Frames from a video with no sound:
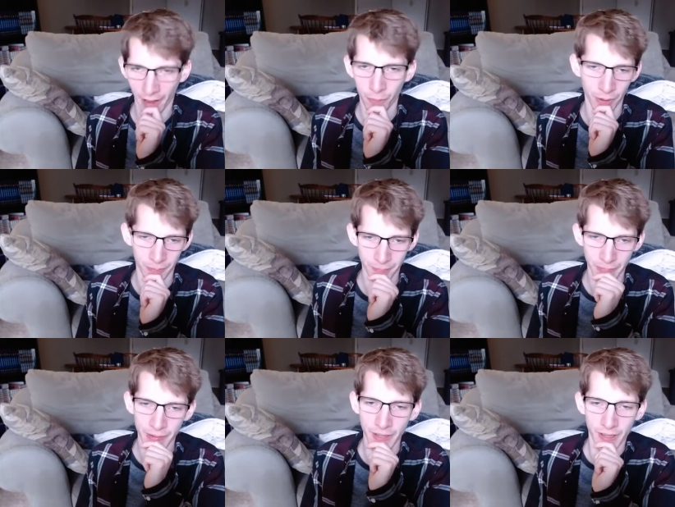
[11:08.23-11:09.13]
won't.
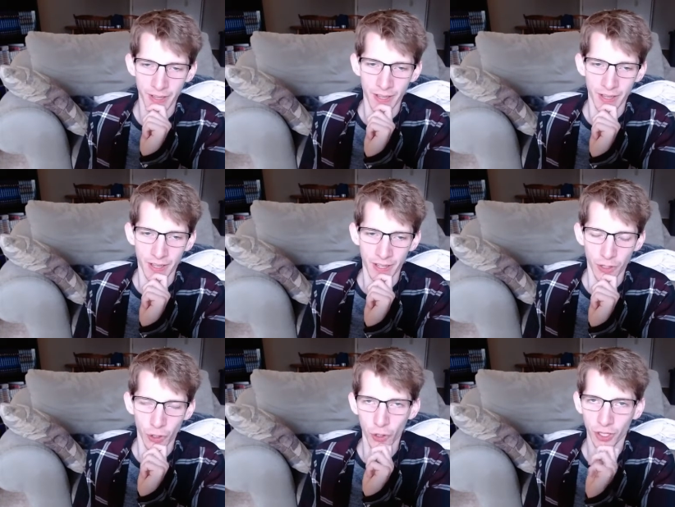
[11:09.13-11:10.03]

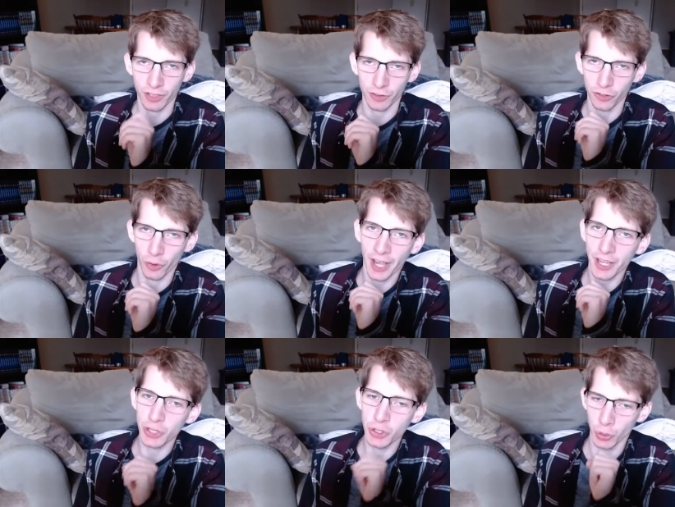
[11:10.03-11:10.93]
Look, so I
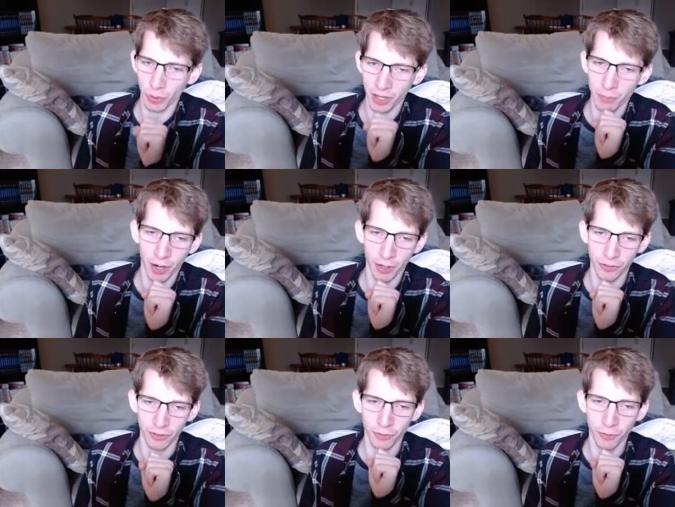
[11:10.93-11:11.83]
enjoyed Mario
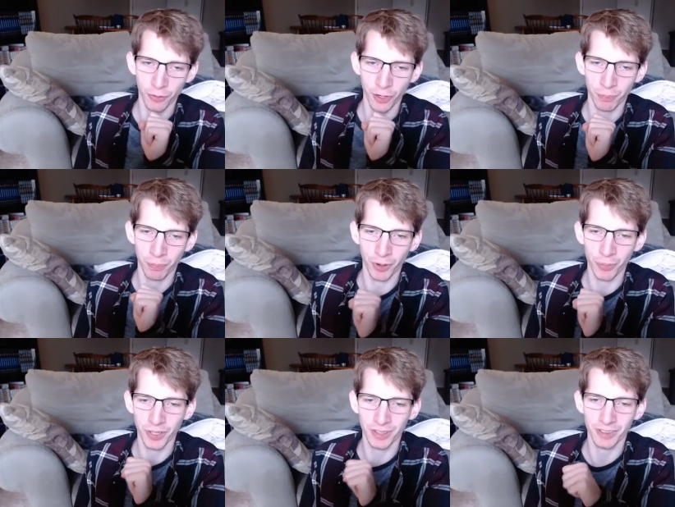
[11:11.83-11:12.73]
64, but
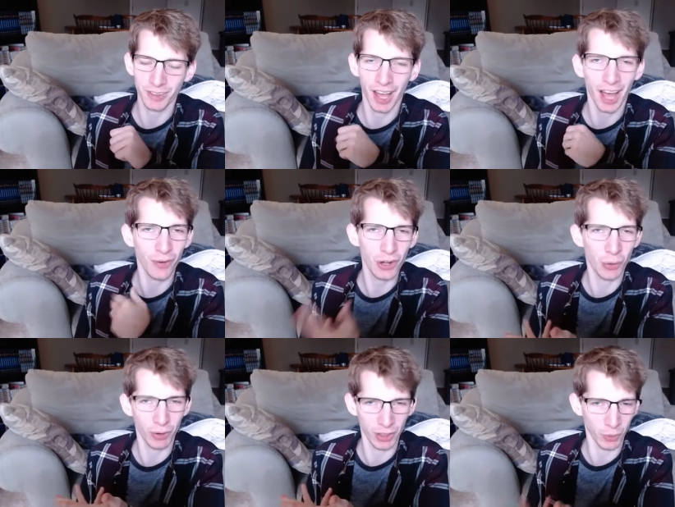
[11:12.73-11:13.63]
with how
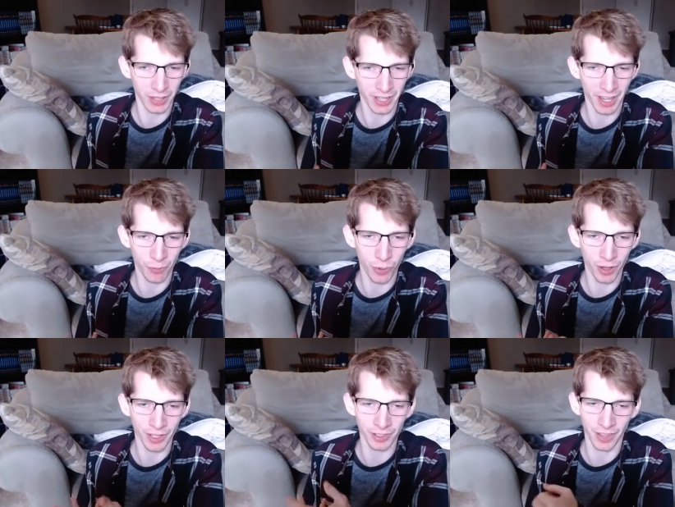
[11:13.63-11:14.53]
annoying the wing cap
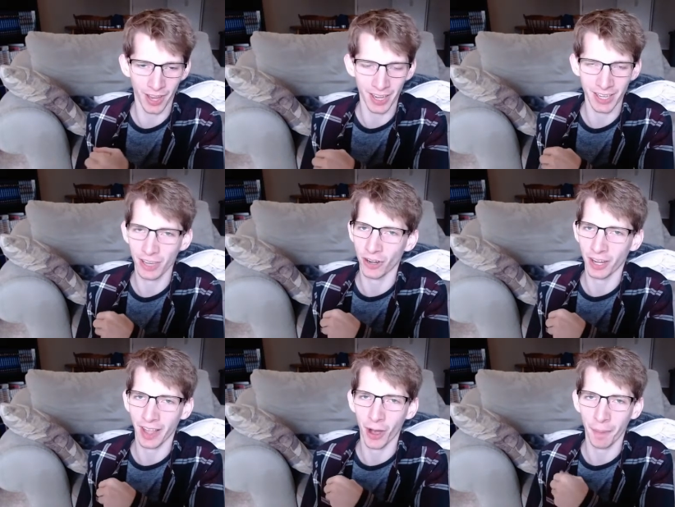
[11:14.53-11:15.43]
was and
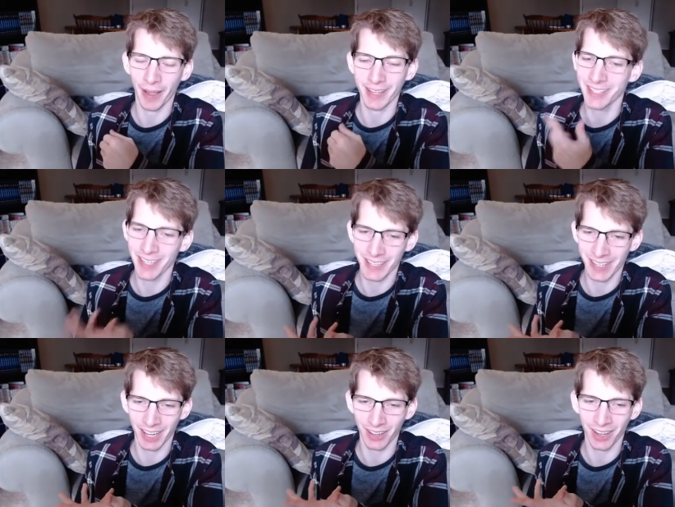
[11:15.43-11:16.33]
hearing how bad
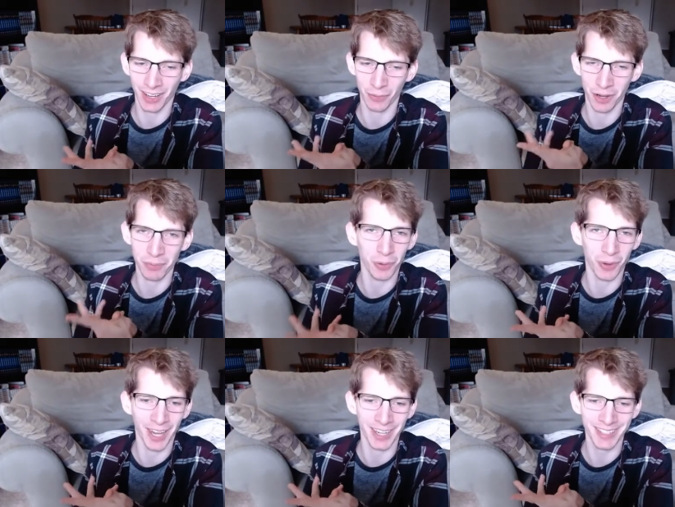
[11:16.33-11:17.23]
Tick-Tock Clock and Rainbow
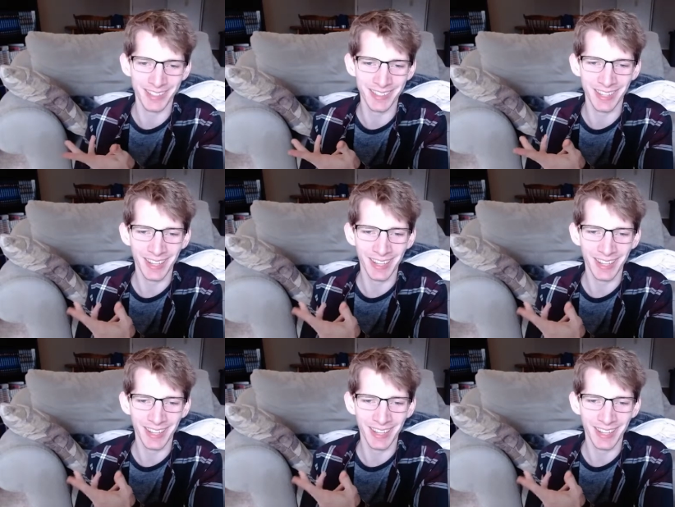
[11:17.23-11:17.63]
Ride is,